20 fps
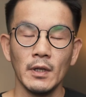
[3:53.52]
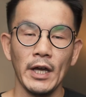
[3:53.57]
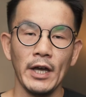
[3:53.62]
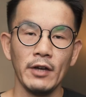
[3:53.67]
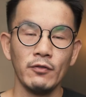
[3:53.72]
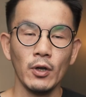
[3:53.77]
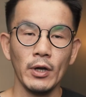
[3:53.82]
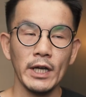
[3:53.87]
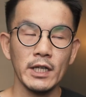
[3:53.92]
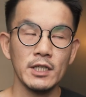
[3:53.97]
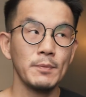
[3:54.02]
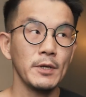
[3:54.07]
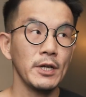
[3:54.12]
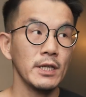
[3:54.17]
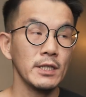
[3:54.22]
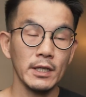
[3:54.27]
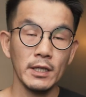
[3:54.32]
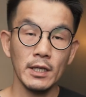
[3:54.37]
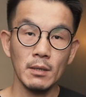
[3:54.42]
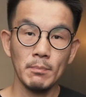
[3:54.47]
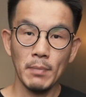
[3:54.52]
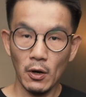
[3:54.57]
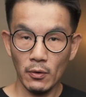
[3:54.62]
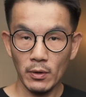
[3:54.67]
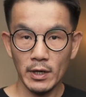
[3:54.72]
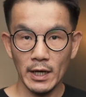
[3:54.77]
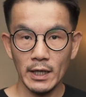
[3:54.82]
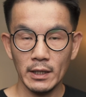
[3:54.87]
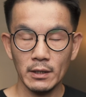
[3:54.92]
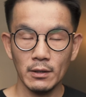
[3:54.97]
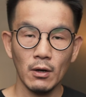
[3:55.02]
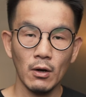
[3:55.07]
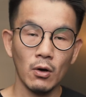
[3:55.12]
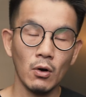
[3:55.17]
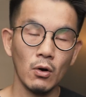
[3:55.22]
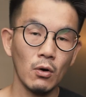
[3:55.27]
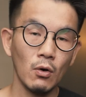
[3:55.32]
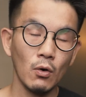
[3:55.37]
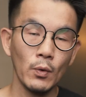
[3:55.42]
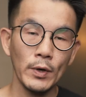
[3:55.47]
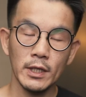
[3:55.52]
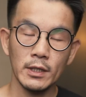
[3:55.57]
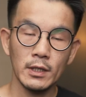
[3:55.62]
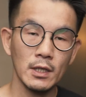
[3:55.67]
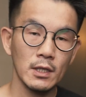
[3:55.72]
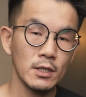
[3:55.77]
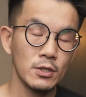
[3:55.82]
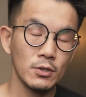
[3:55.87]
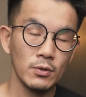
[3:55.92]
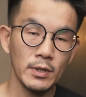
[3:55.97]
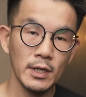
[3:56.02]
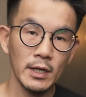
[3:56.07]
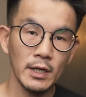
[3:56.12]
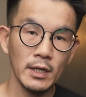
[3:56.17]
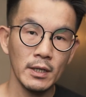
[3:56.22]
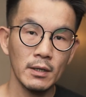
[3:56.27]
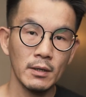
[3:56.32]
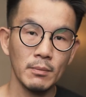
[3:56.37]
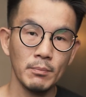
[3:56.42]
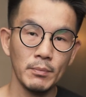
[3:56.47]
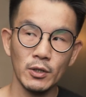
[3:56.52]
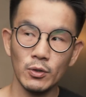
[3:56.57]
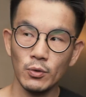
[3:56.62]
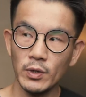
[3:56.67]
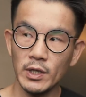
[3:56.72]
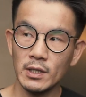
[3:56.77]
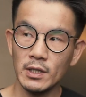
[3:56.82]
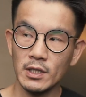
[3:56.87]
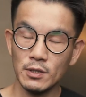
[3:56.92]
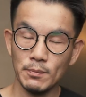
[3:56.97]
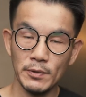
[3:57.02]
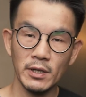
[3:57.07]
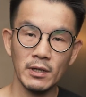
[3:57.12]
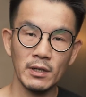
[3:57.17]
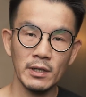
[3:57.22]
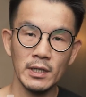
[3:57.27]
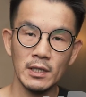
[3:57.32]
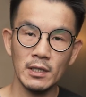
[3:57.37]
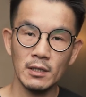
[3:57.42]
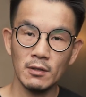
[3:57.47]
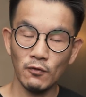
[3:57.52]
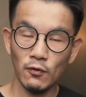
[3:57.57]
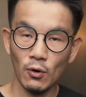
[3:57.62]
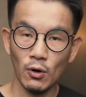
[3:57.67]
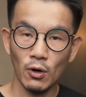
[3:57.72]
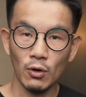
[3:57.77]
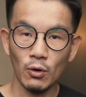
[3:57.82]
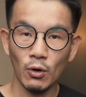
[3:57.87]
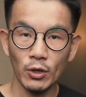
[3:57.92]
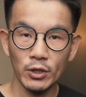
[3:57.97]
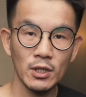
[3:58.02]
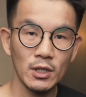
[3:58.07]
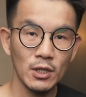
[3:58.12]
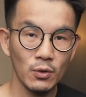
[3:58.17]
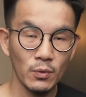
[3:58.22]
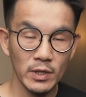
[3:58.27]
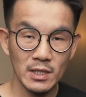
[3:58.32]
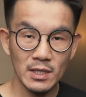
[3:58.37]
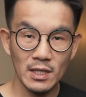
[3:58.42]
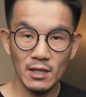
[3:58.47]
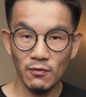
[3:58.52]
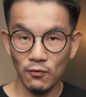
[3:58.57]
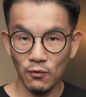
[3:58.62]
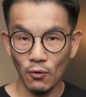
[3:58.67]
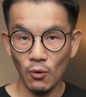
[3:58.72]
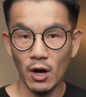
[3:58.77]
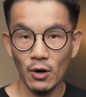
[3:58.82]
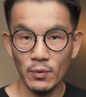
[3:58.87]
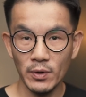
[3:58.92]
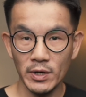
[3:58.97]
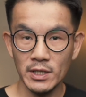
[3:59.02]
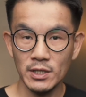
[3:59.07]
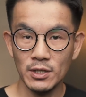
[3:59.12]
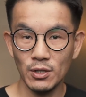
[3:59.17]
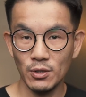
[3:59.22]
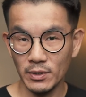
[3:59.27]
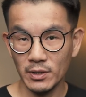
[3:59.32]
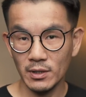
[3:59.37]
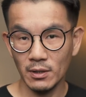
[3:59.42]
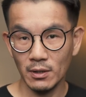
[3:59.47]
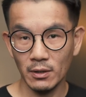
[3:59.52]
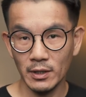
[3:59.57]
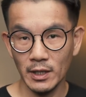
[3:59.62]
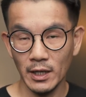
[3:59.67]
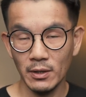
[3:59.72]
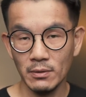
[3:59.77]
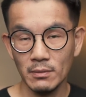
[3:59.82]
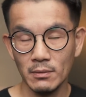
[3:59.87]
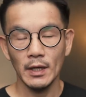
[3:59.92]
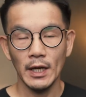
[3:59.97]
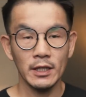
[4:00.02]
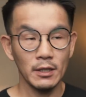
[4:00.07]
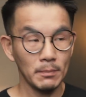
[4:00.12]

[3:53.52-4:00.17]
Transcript: I have not experienced any power cut or overheating issue here. Been doing the spring clean for continuously 4 hours during the lockdown, and